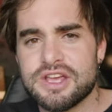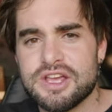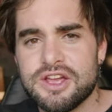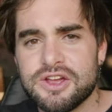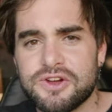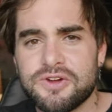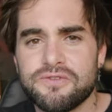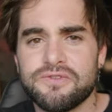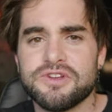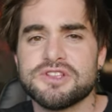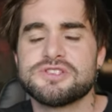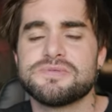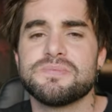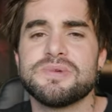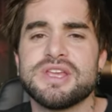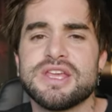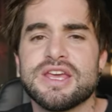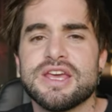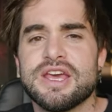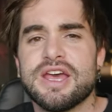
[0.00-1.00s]
Convince
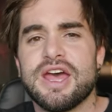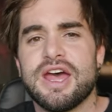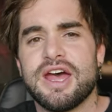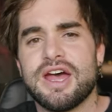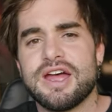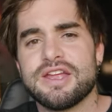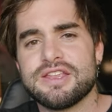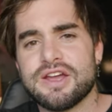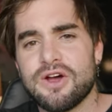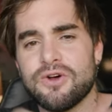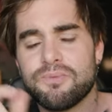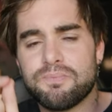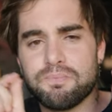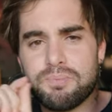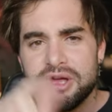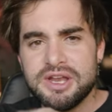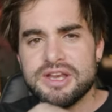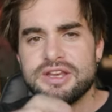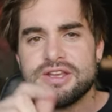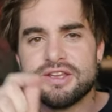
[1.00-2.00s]
me, and I'll
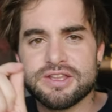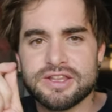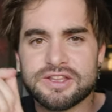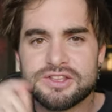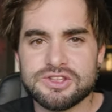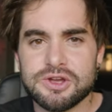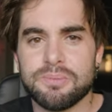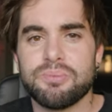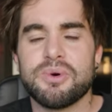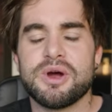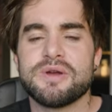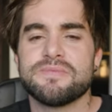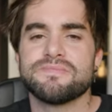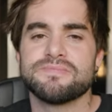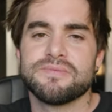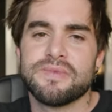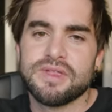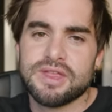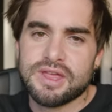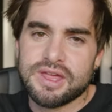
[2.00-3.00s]
pin the top one
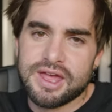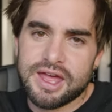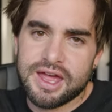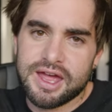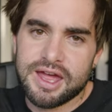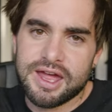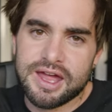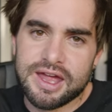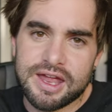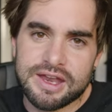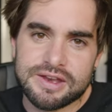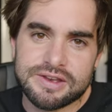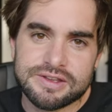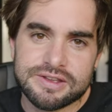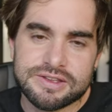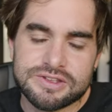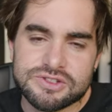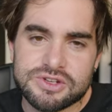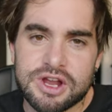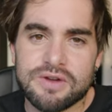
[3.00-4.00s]
and
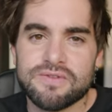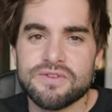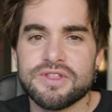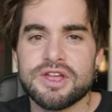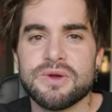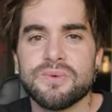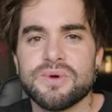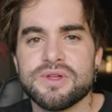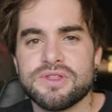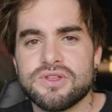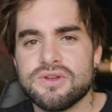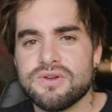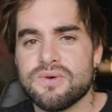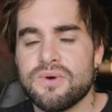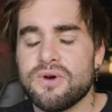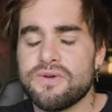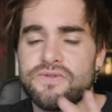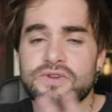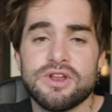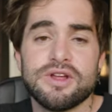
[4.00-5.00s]
travel there with you, or
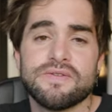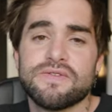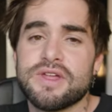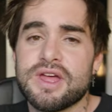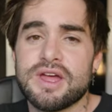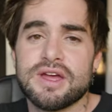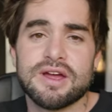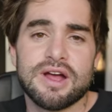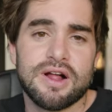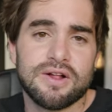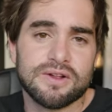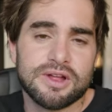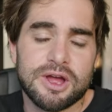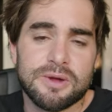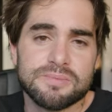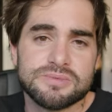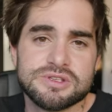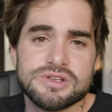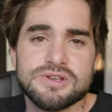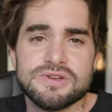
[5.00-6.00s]
if you live there, I'll come
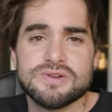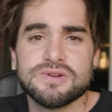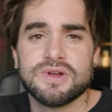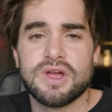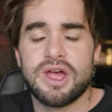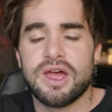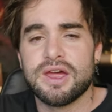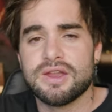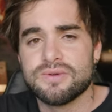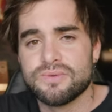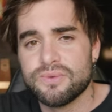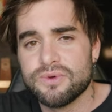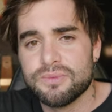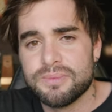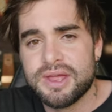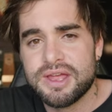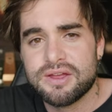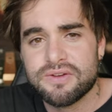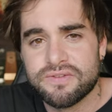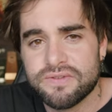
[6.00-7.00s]
to you and we'll
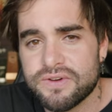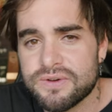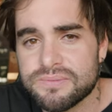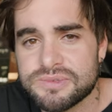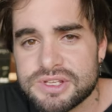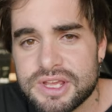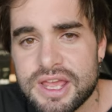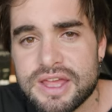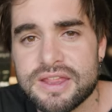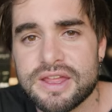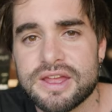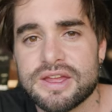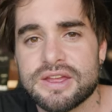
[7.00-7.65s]
make a film together.